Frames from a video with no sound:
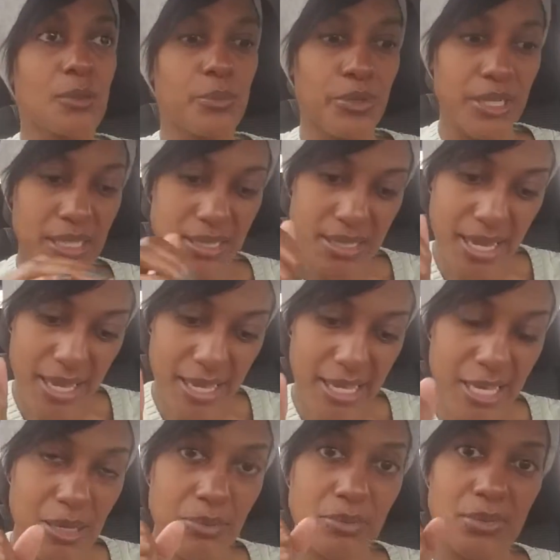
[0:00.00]
Put a
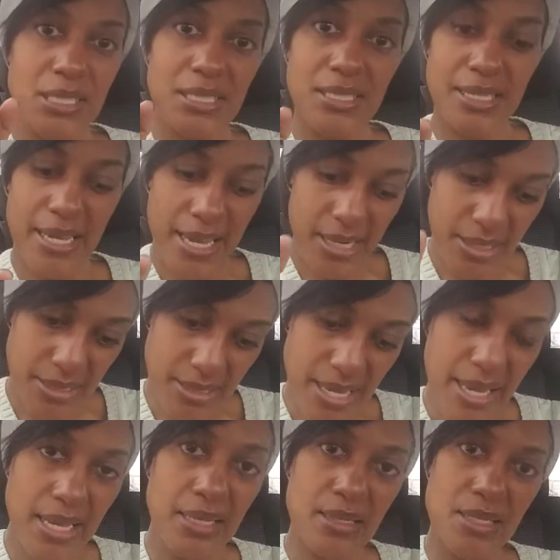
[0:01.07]
time and a
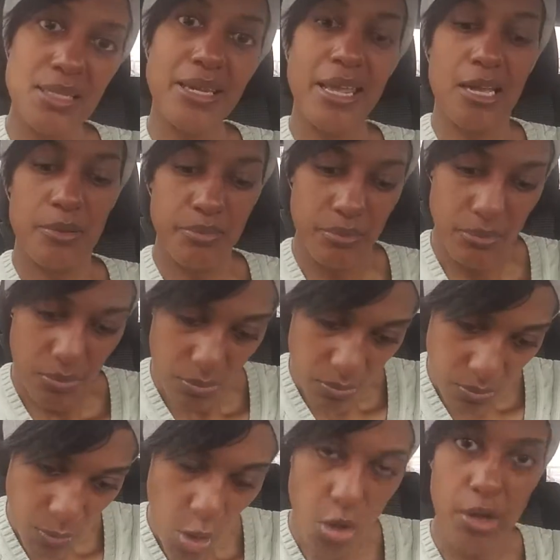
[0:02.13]
date stamp
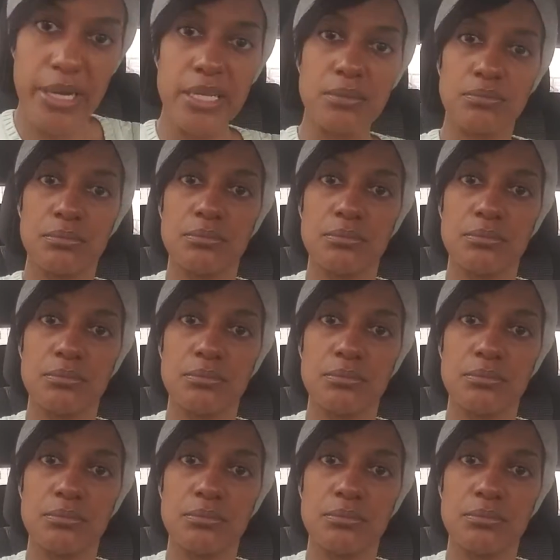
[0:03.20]
on it.